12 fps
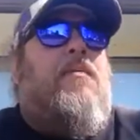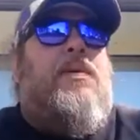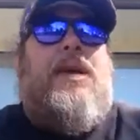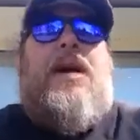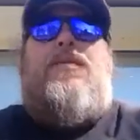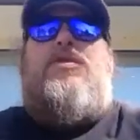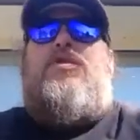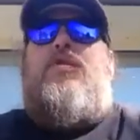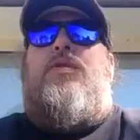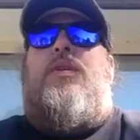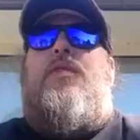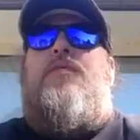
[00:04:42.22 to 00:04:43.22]
But that was
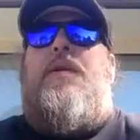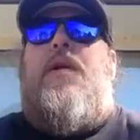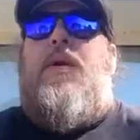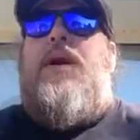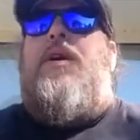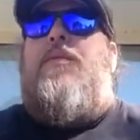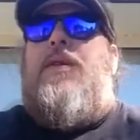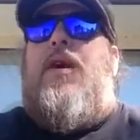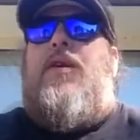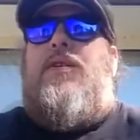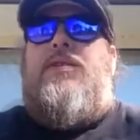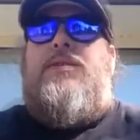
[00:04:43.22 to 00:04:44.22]
sure enough my wake-up
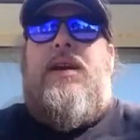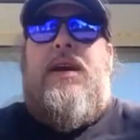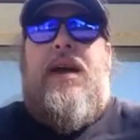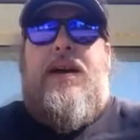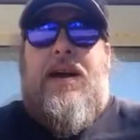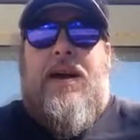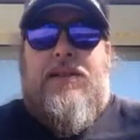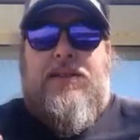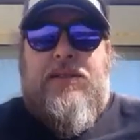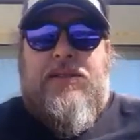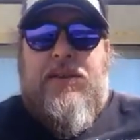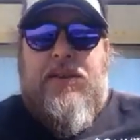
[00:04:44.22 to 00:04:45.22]
call to say, "Hey guys,
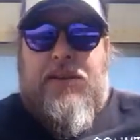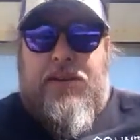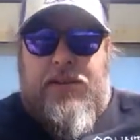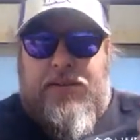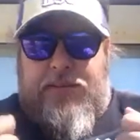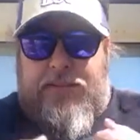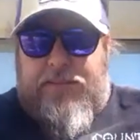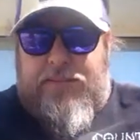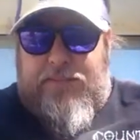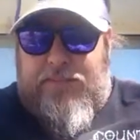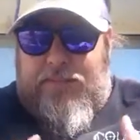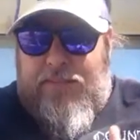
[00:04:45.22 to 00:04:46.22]
it's
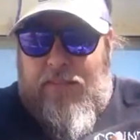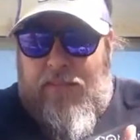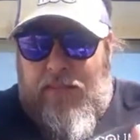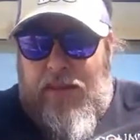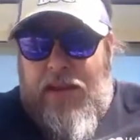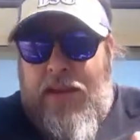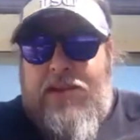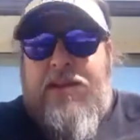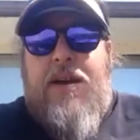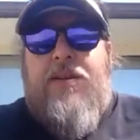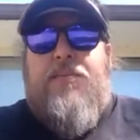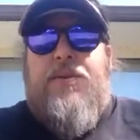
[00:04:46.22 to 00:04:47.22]

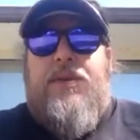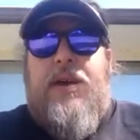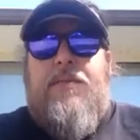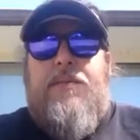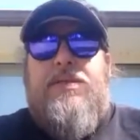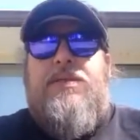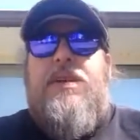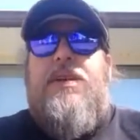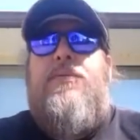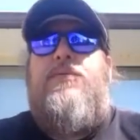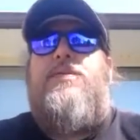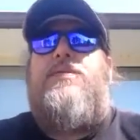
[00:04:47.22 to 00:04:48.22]
time to protect myself.